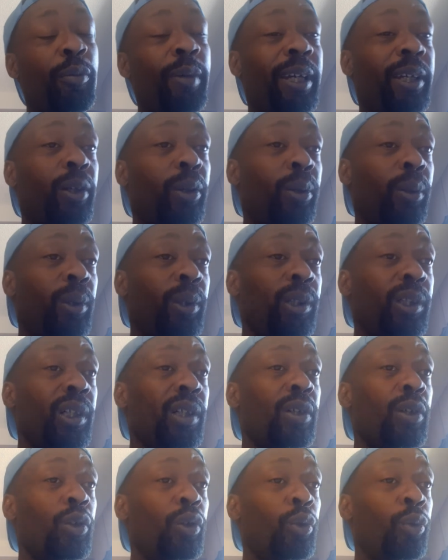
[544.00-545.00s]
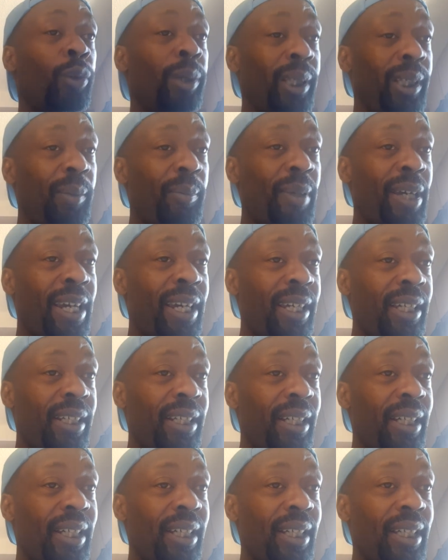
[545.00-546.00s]
make her look really
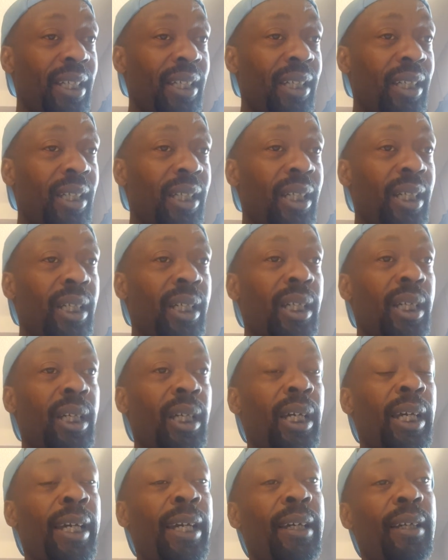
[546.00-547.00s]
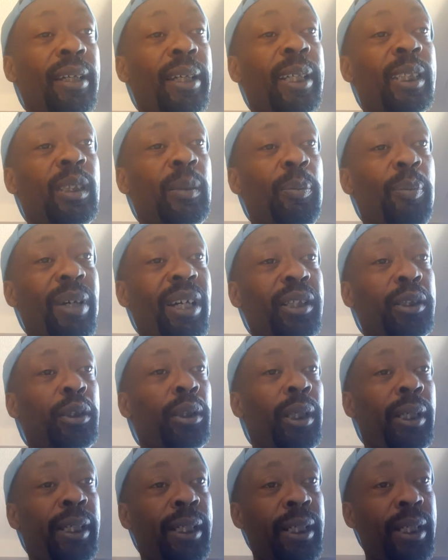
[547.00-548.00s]
bad uh,
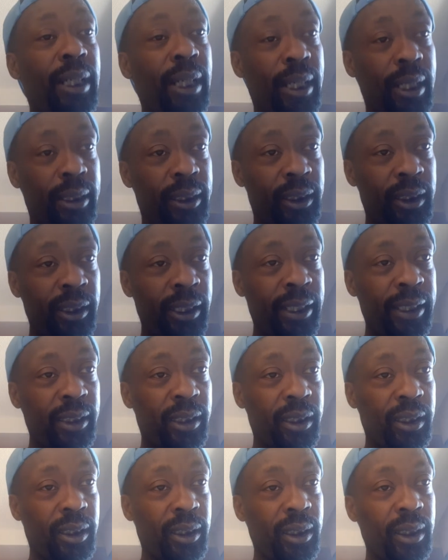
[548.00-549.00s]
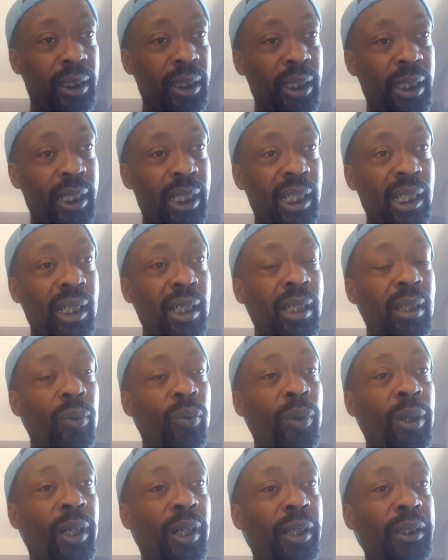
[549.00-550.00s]
especially since
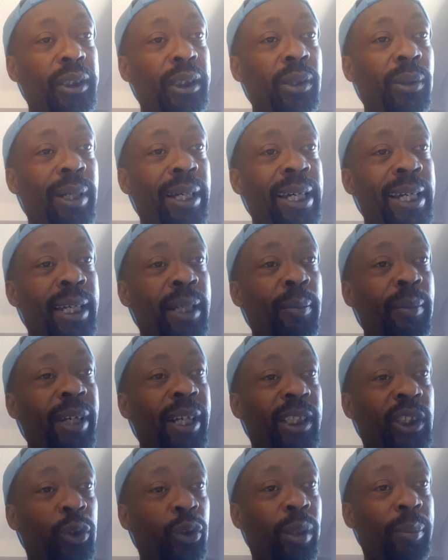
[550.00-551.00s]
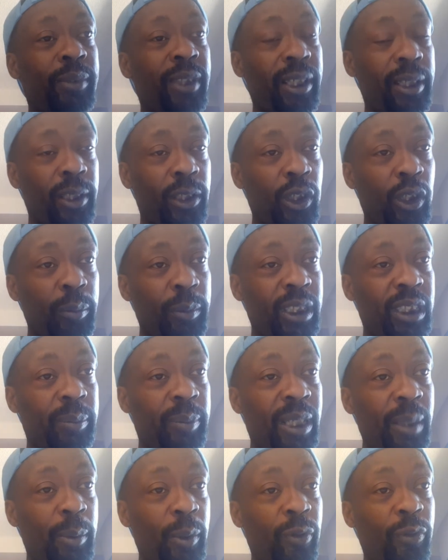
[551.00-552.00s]
we also had a major uptick in homeless
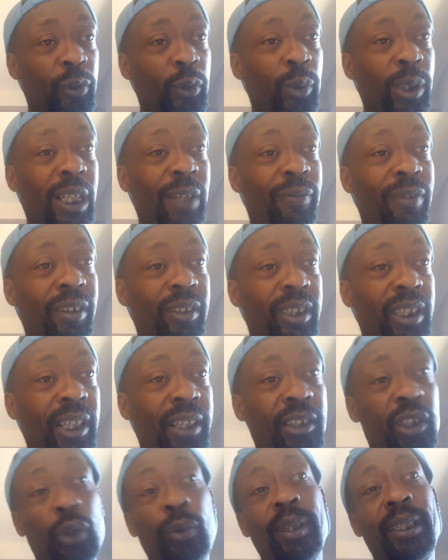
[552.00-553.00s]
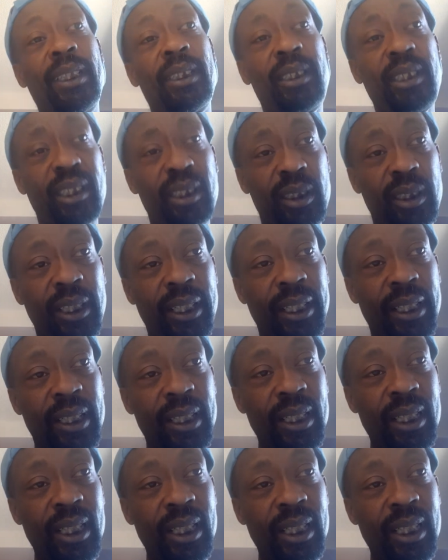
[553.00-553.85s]
people from 2015 to 2016.